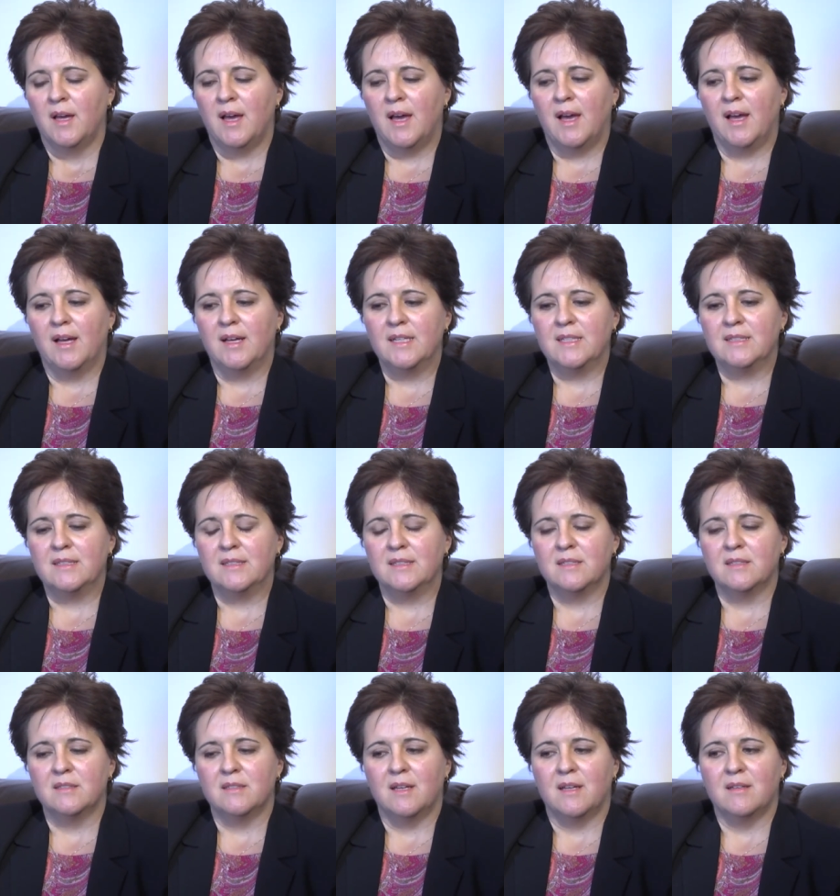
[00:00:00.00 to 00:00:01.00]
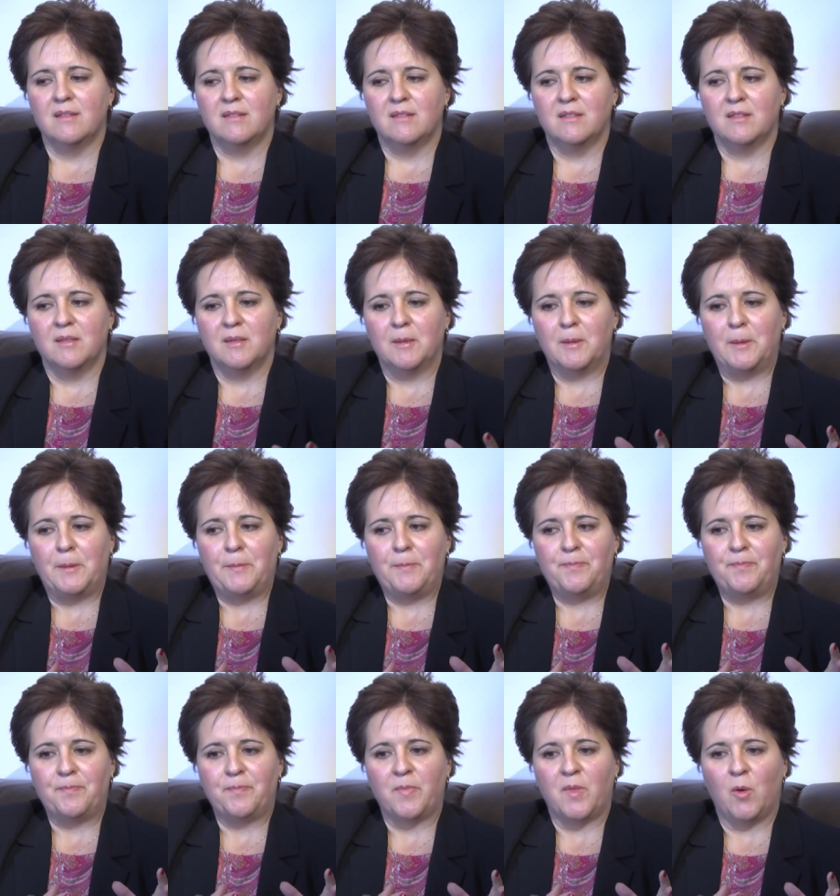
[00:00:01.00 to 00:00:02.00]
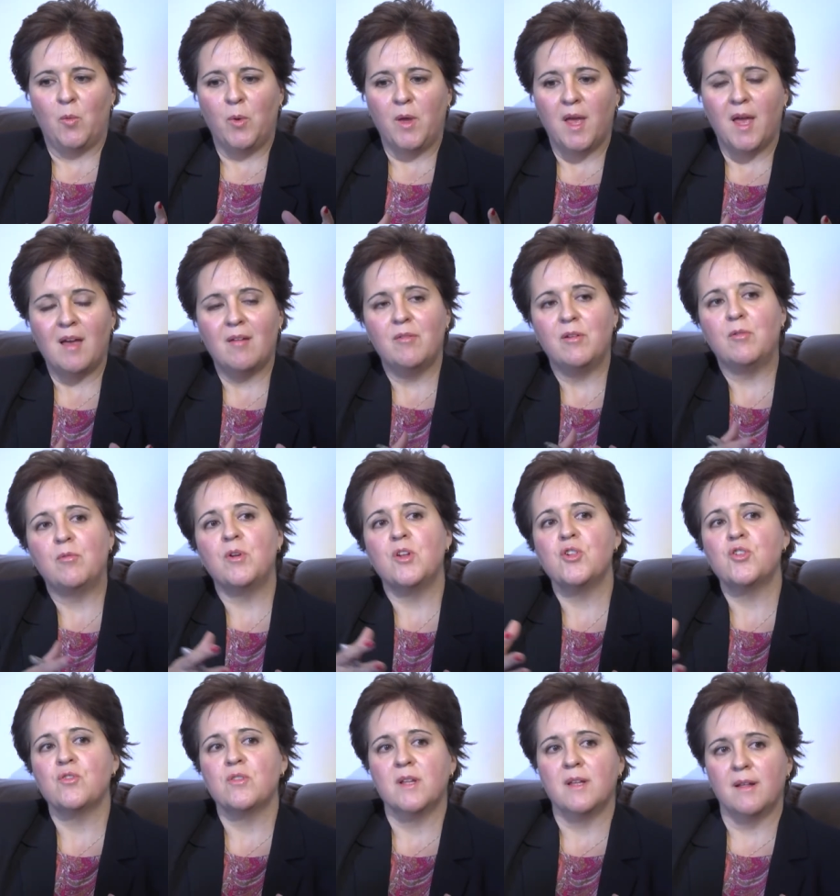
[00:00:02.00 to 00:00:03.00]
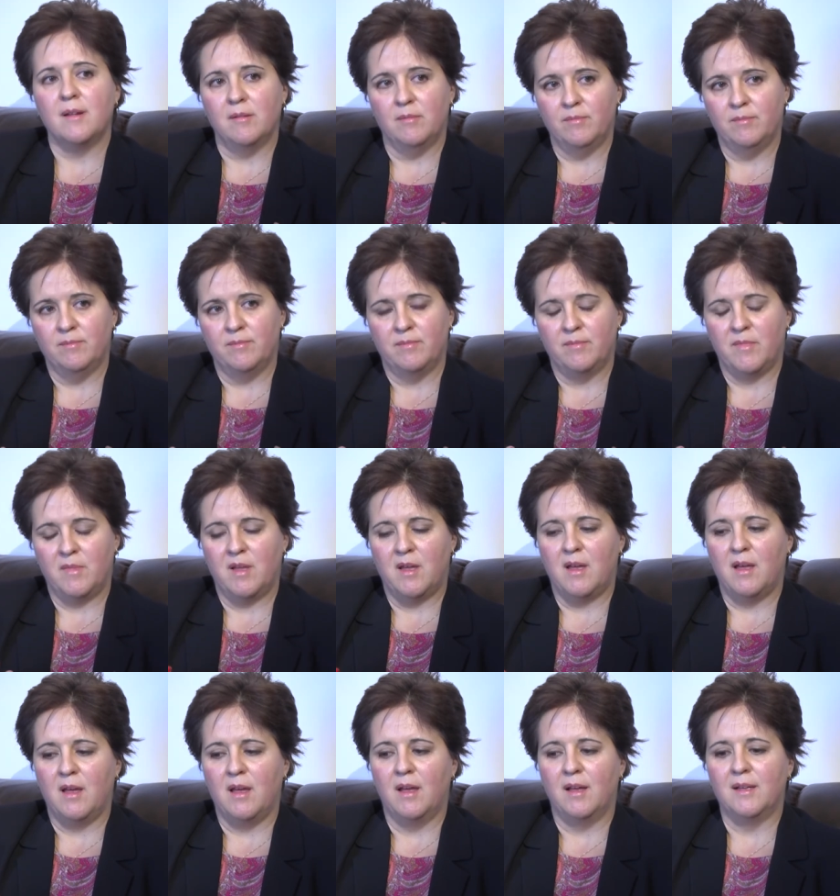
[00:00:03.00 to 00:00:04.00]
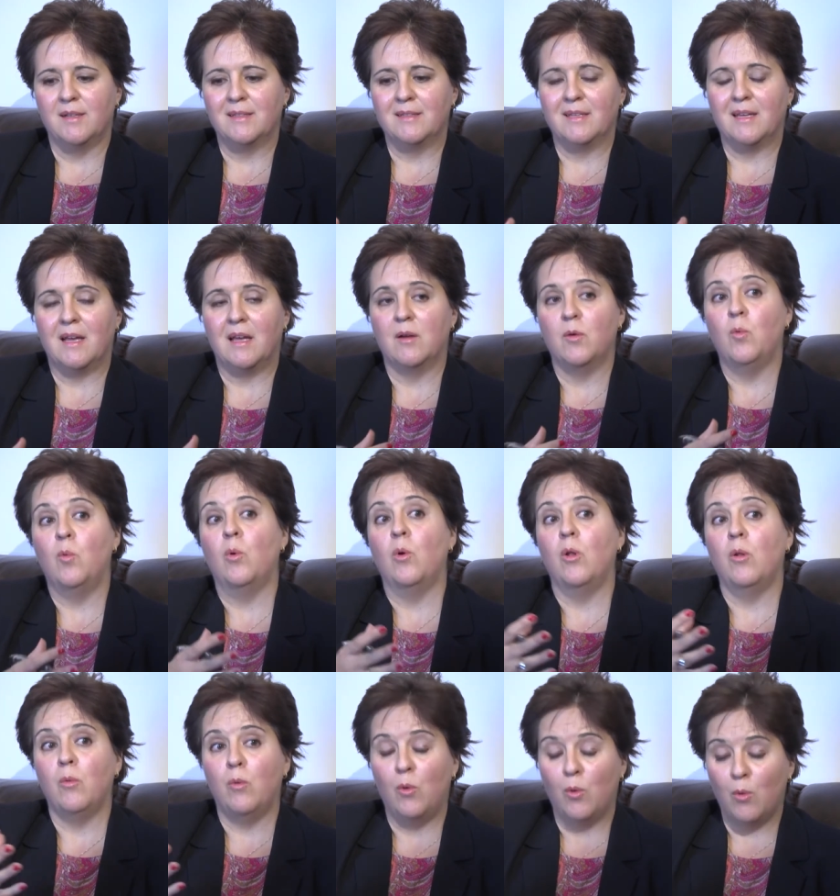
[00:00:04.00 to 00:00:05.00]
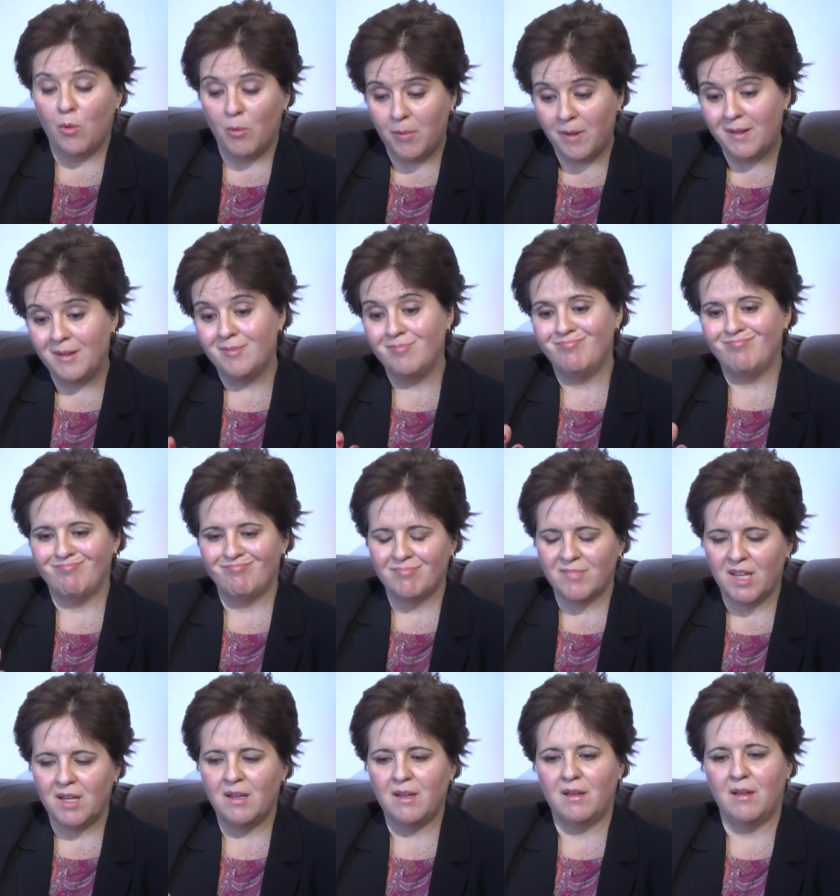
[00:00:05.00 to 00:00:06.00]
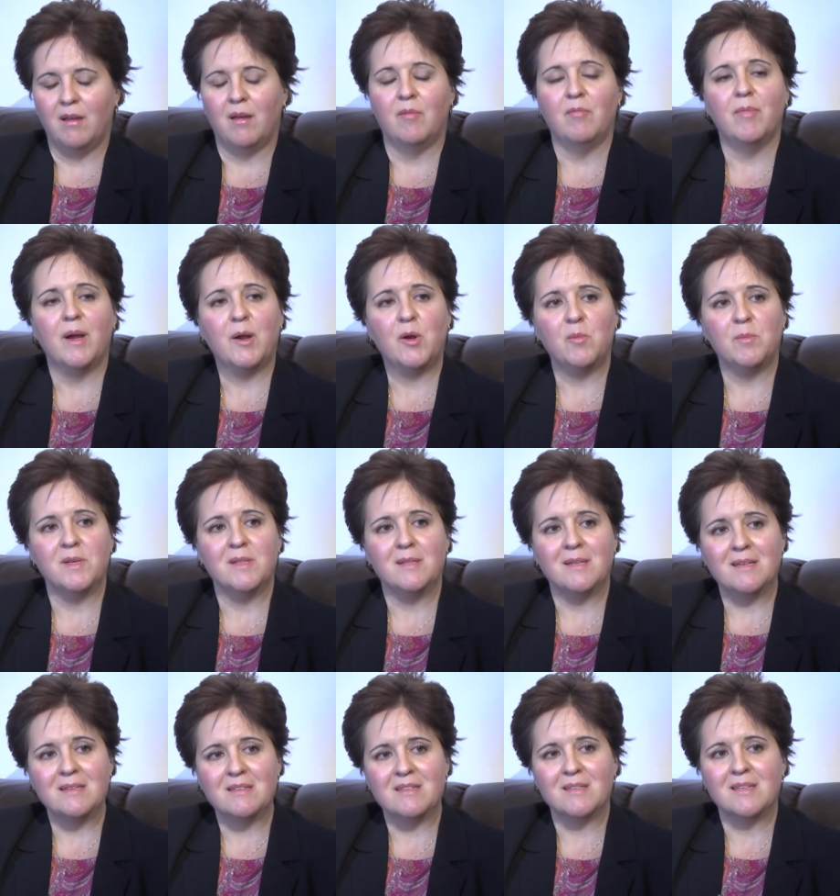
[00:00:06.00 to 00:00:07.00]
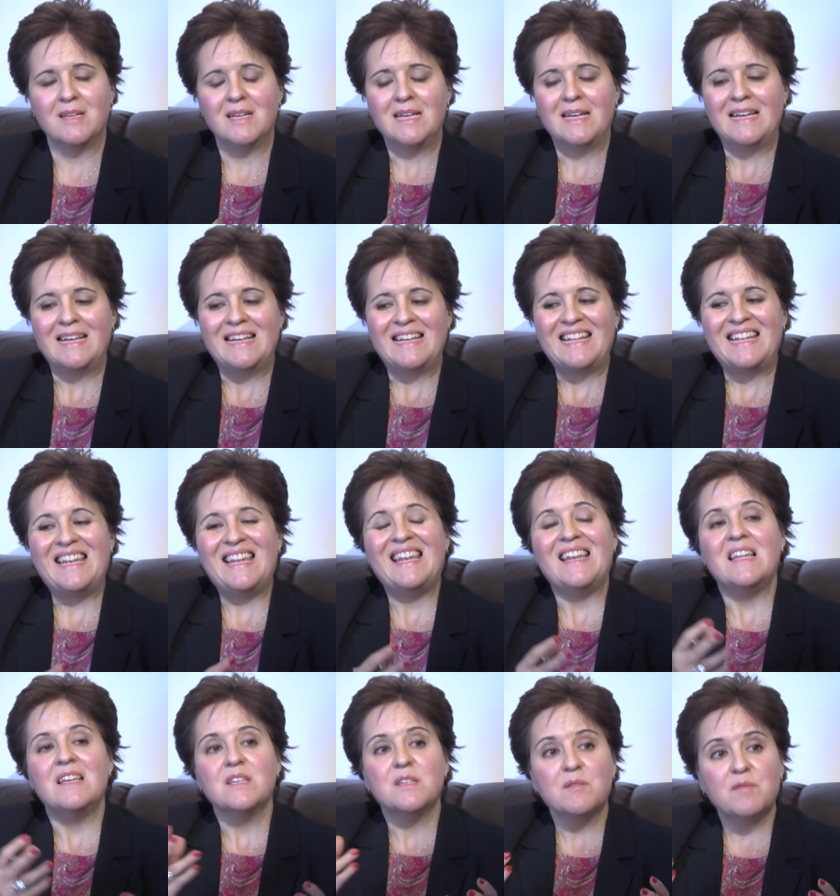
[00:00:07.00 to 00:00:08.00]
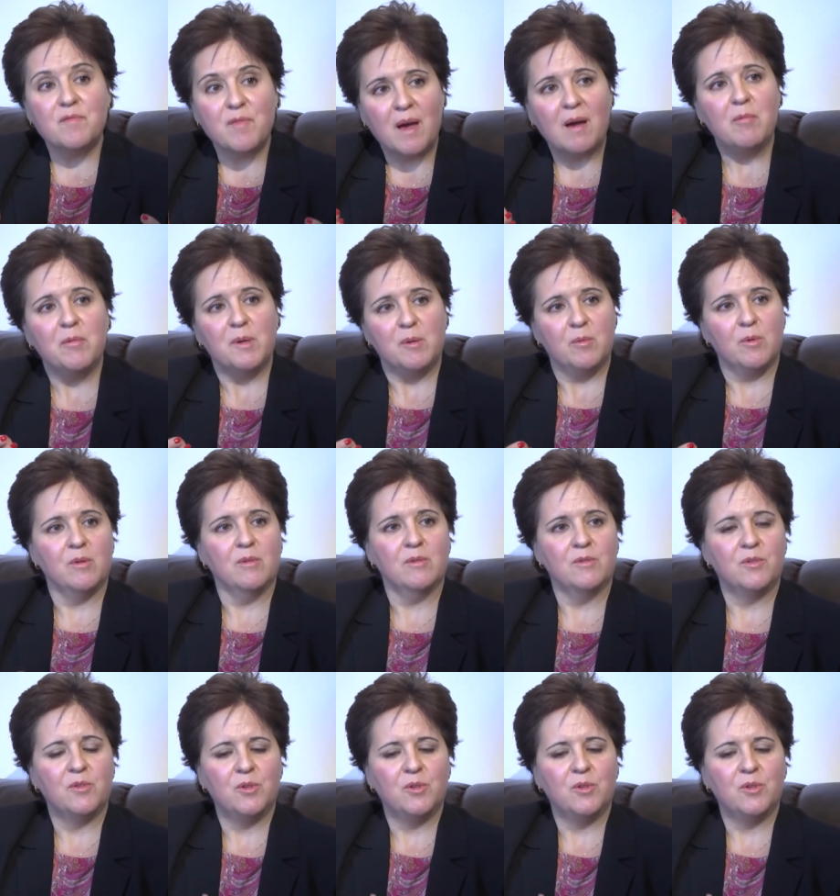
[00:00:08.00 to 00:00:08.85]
and that we have a regional and global environment that is less favorable.